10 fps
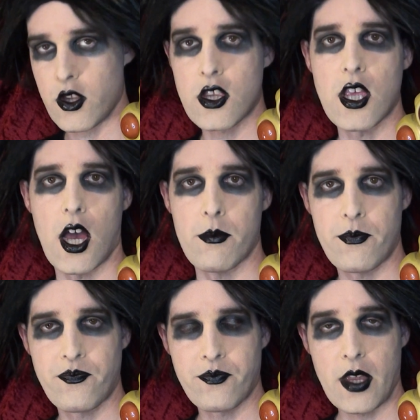Sup?
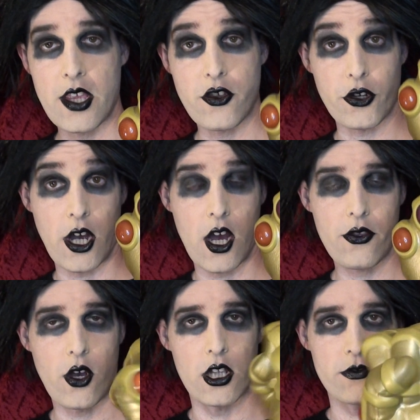It's your Goth
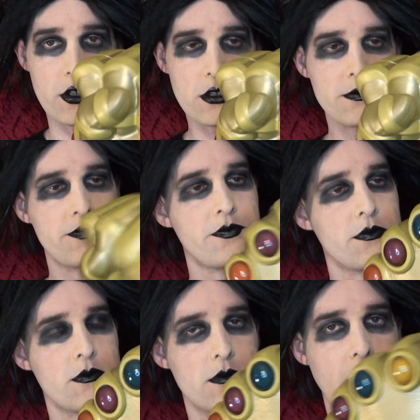Oliver,
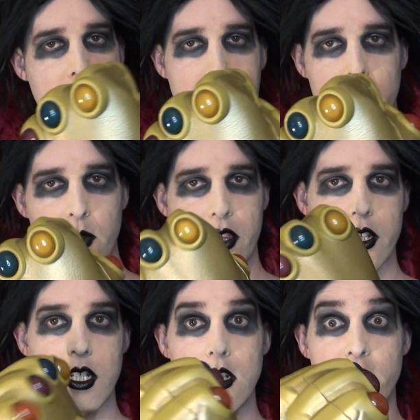hanging with
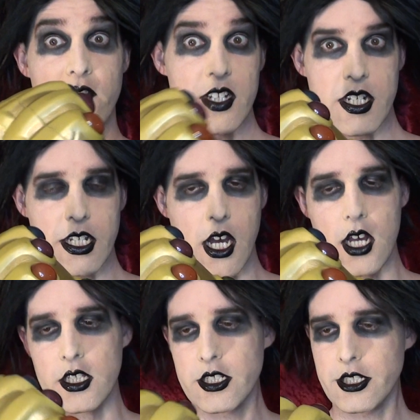an Infinity
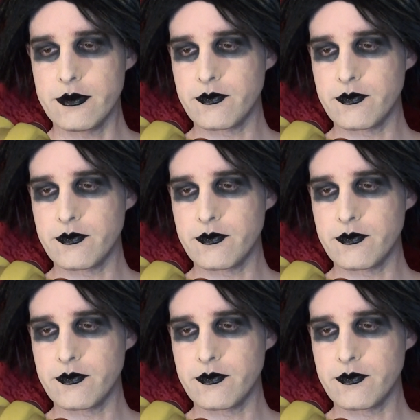Gauntlet.